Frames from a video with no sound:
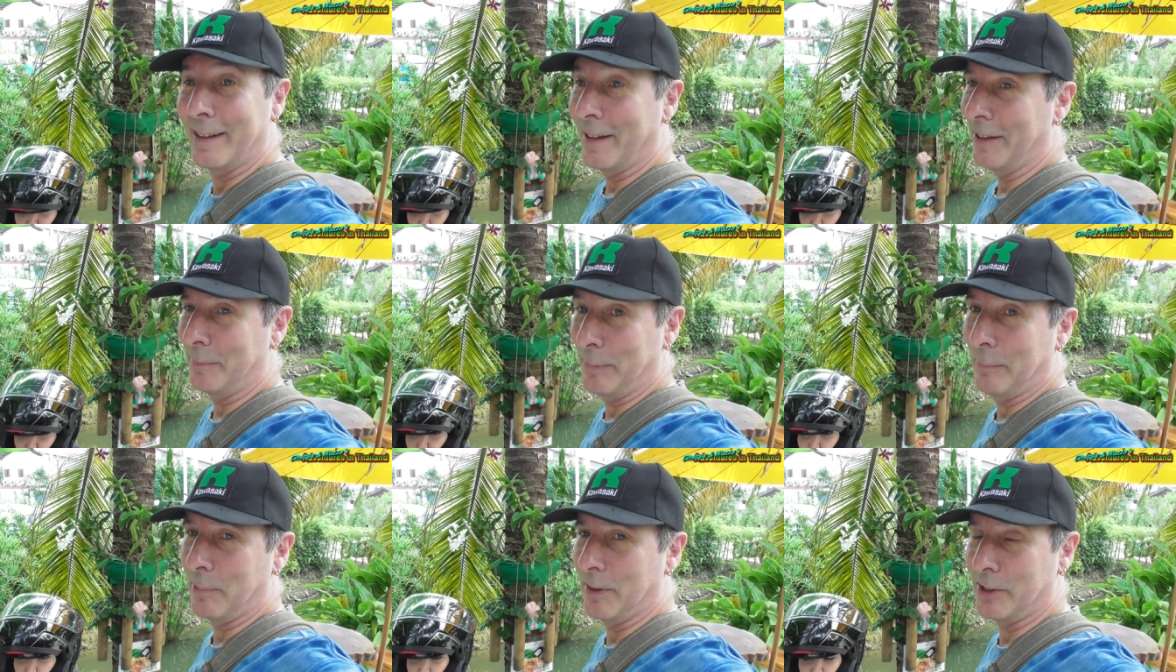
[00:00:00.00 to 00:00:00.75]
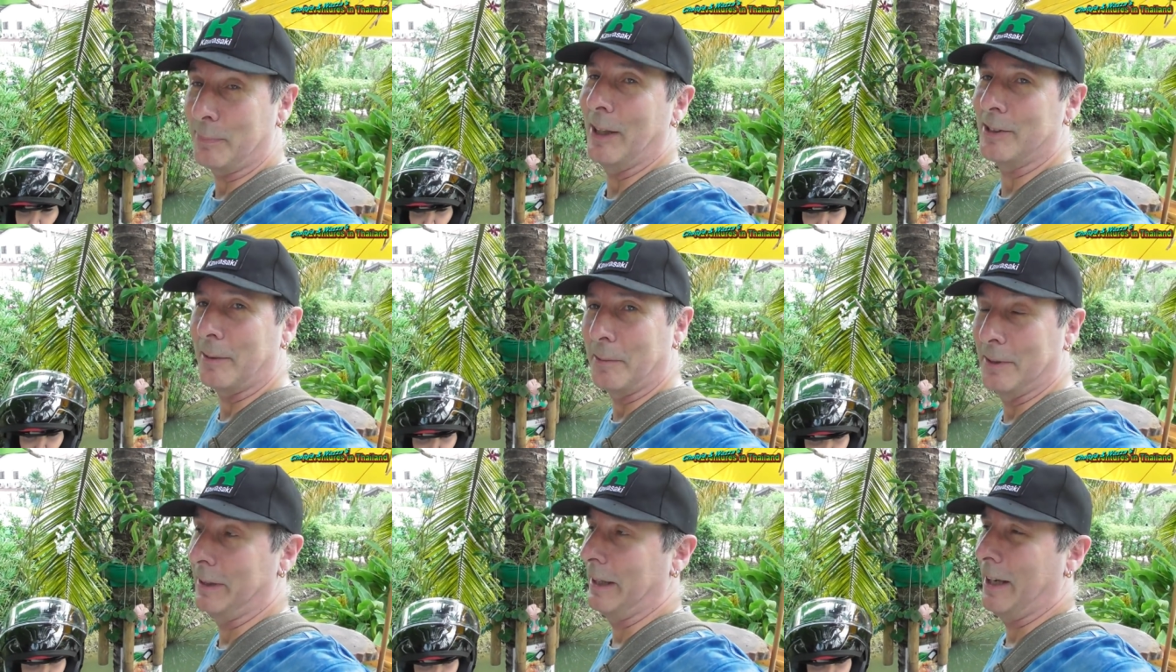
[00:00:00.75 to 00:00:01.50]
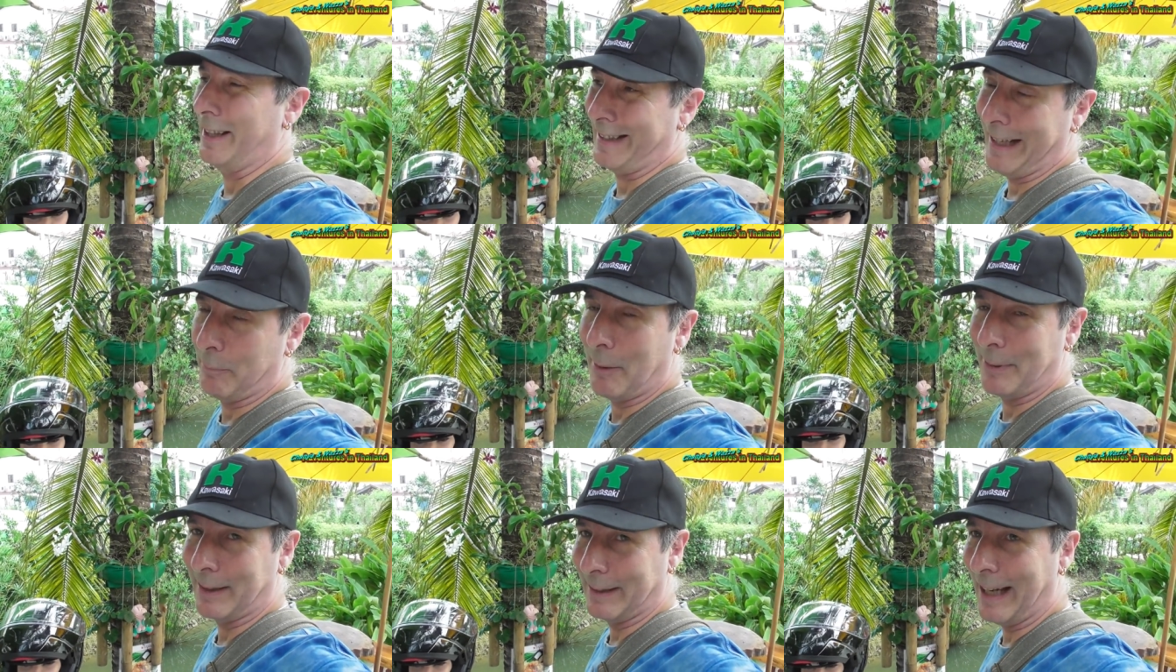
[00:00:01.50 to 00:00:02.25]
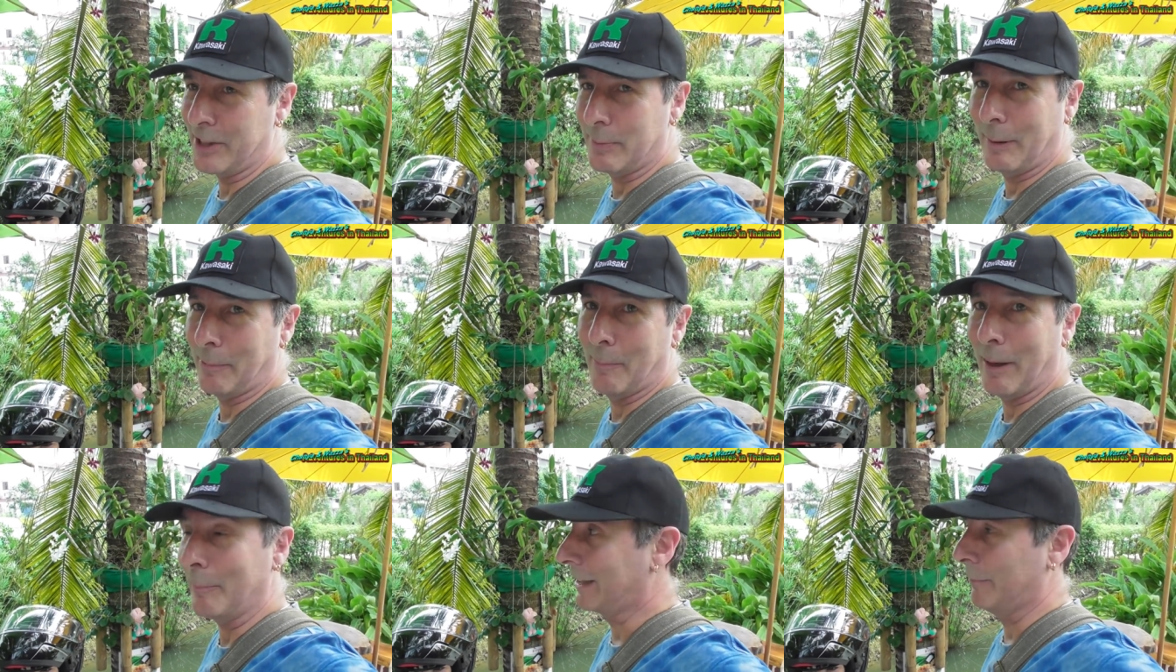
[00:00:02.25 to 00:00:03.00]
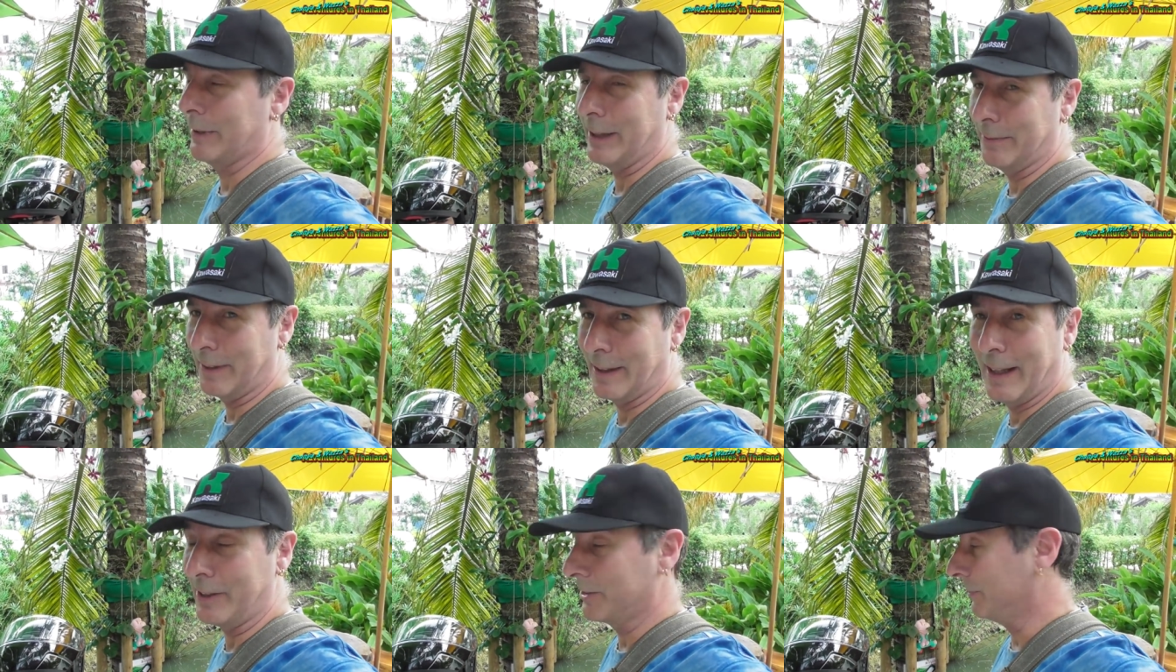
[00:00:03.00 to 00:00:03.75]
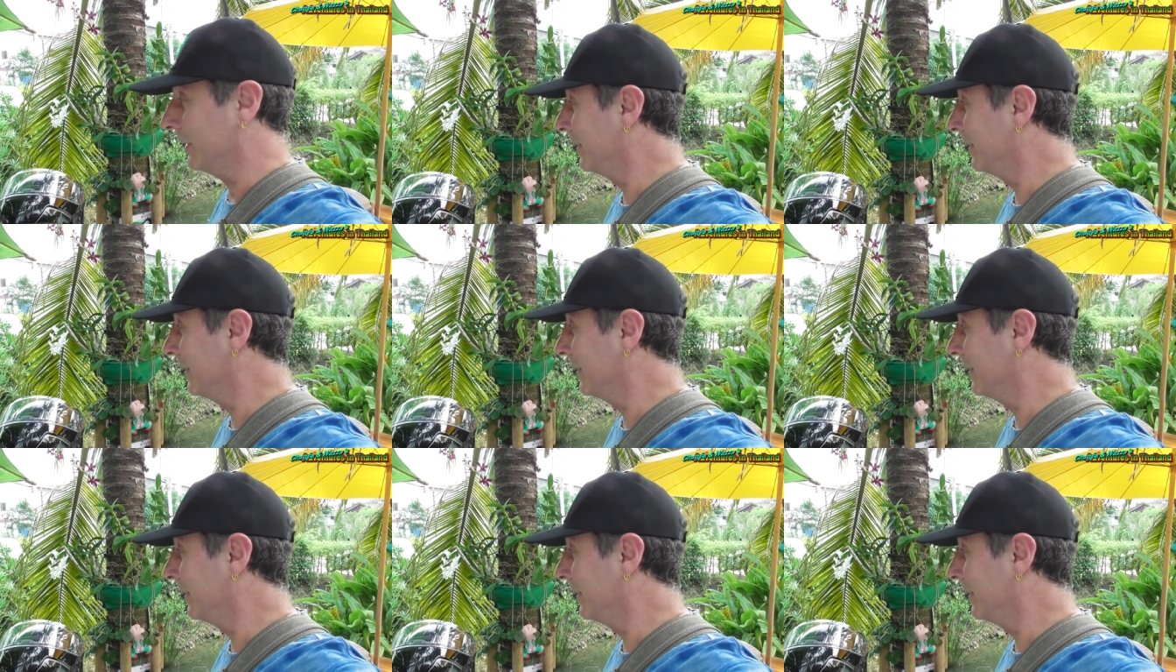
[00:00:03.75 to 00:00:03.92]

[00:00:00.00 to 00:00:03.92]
you know, like people are supposed to be working. Okay, it might be lunch, people might be coming here for lunch.